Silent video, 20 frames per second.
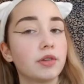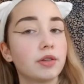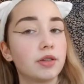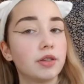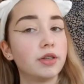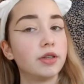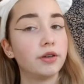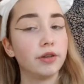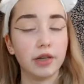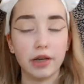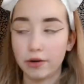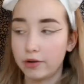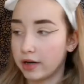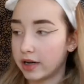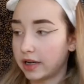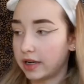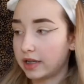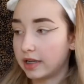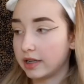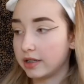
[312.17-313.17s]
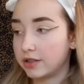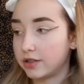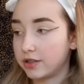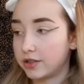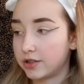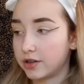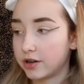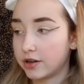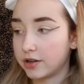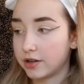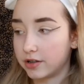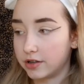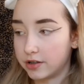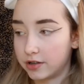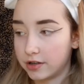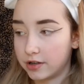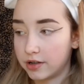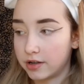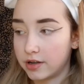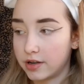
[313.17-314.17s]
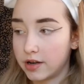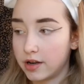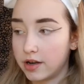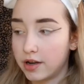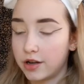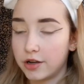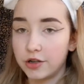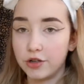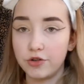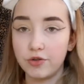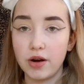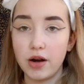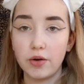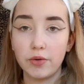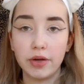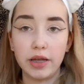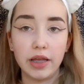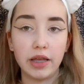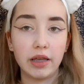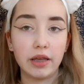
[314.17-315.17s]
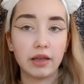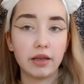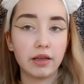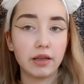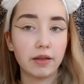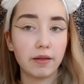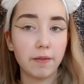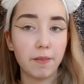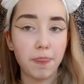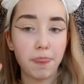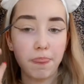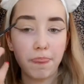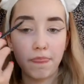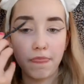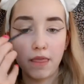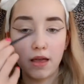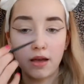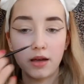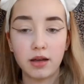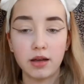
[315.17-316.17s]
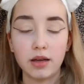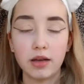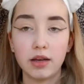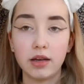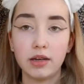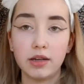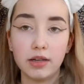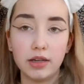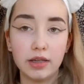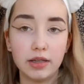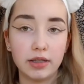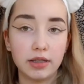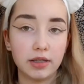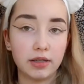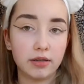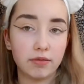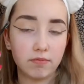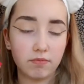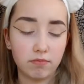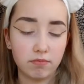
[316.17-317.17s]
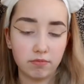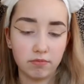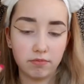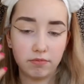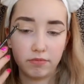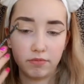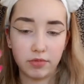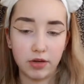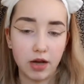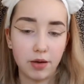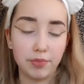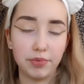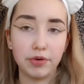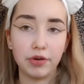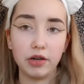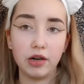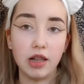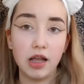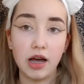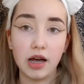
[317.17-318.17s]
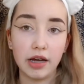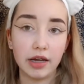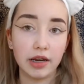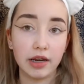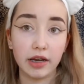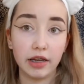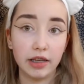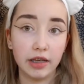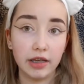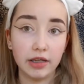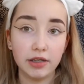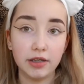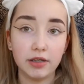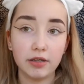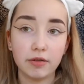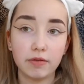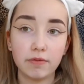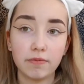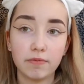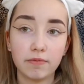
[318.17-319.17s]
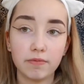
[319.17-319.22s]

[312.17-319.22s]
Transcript: So now I can start on drawing this upper line, I guess.